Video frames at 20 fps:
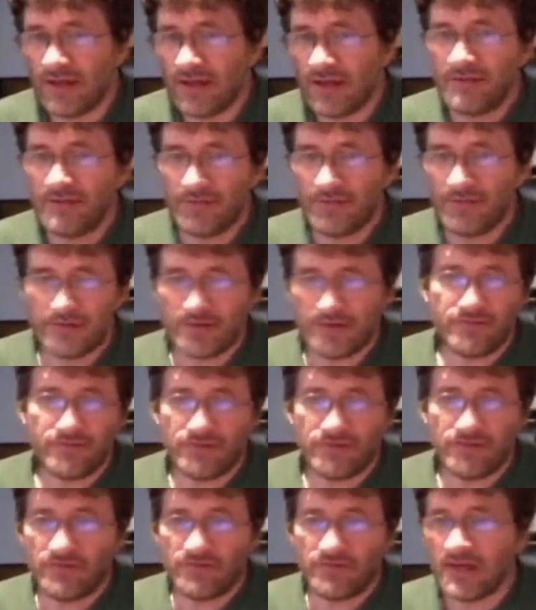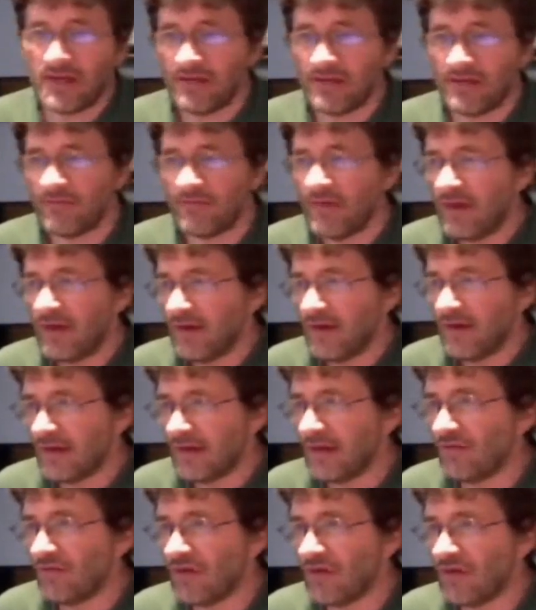A lot of stuff straight out of
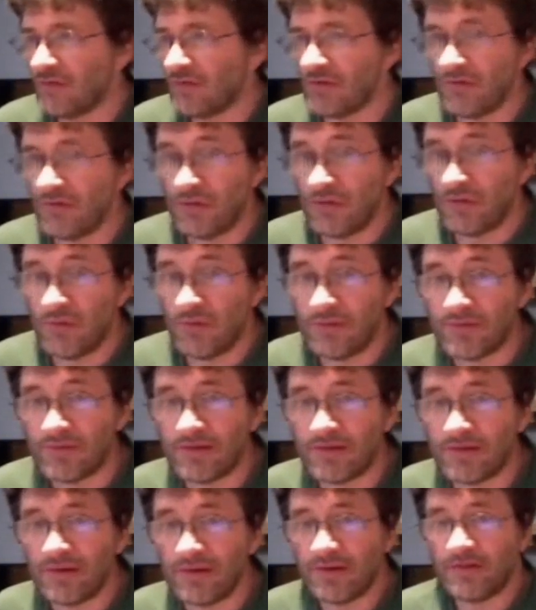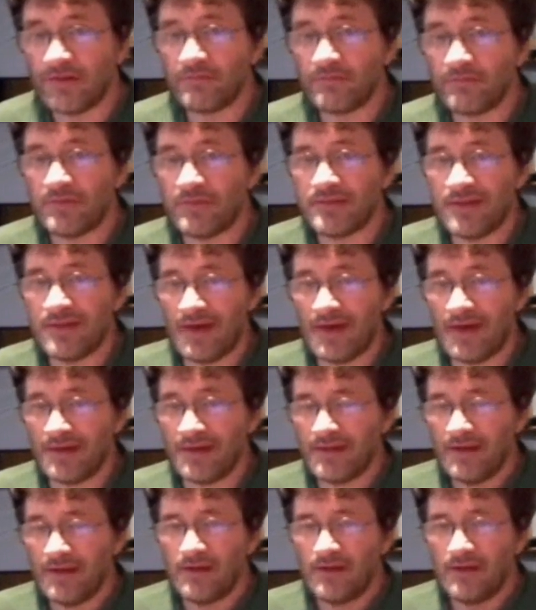King James only websites, but
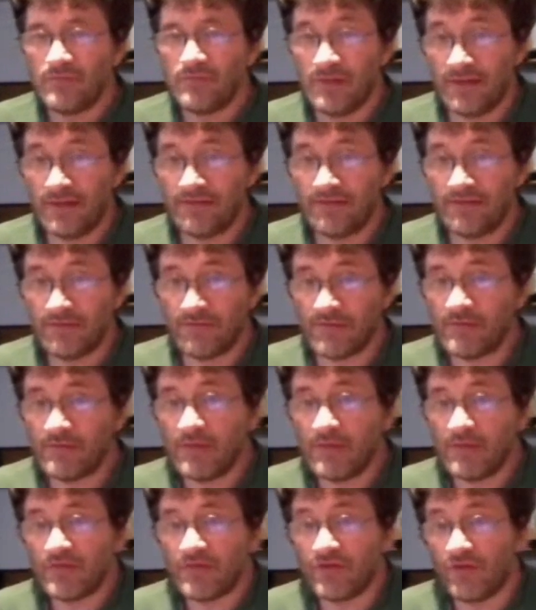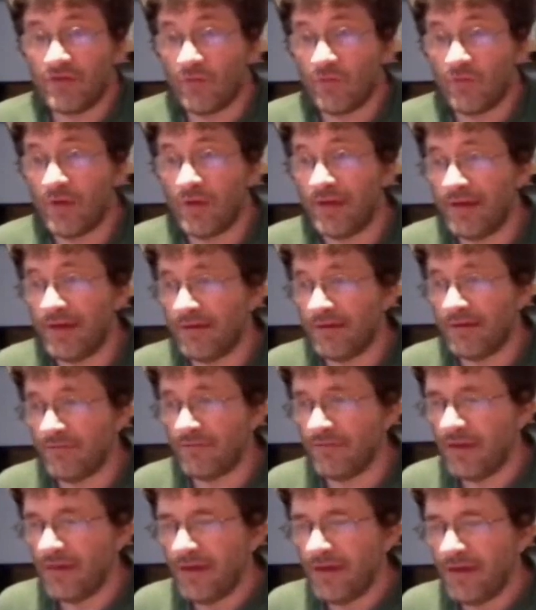not really very much in the way
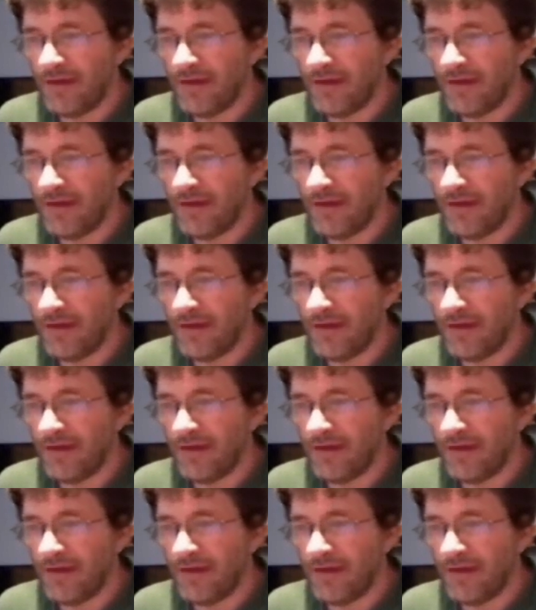of